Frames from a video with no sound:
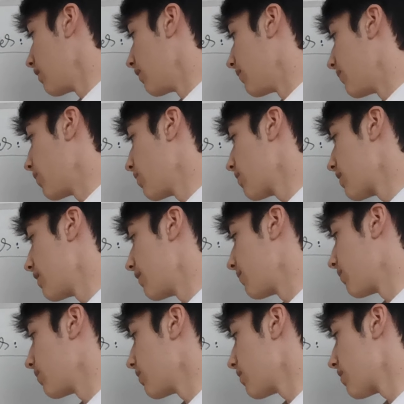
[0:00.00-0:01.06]
The first
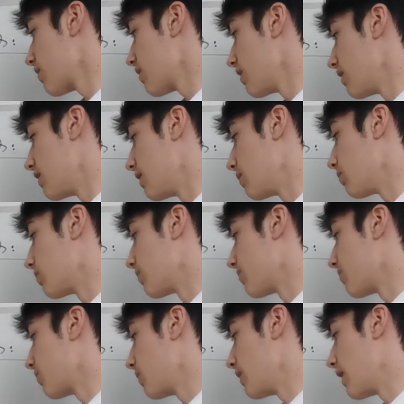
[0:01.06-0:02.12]
difference is equal to
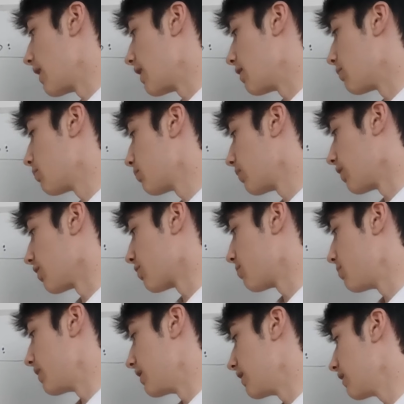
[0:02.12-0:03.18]
3a plus
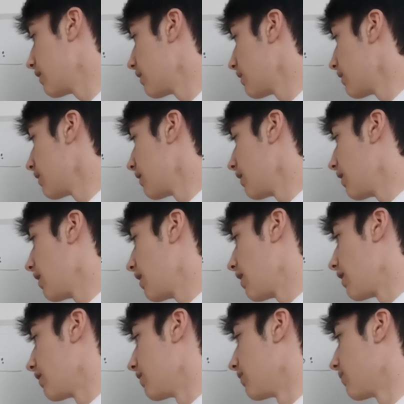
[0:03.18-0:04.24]
b.
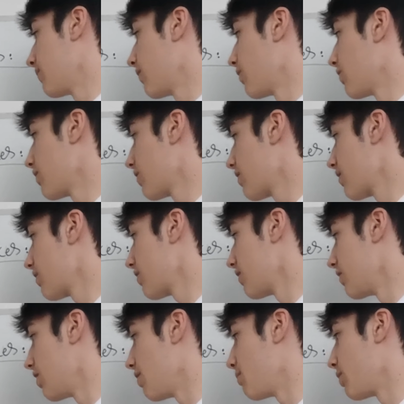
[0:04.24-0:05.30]
And the
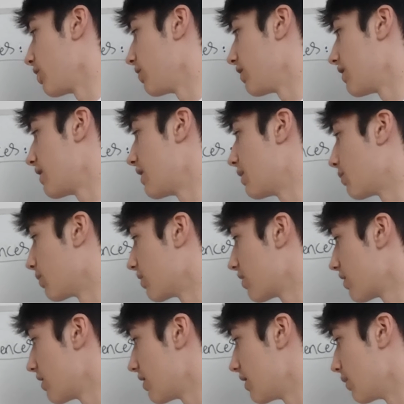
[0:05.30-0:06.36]
first number in the
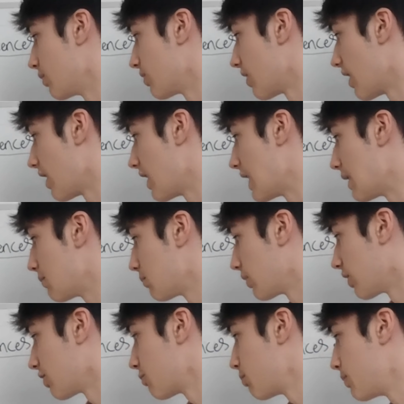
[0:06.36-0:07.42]
sequence is equal to a
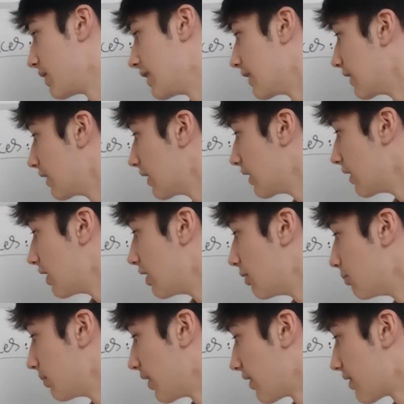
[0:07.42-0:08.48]
plus b
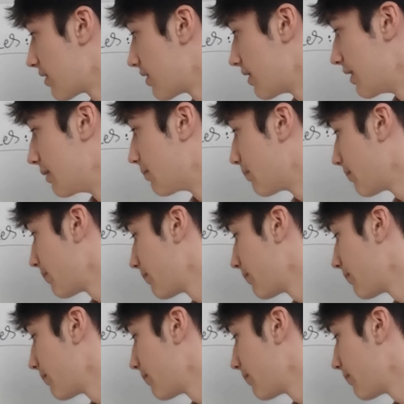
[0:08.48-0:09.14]
plus c.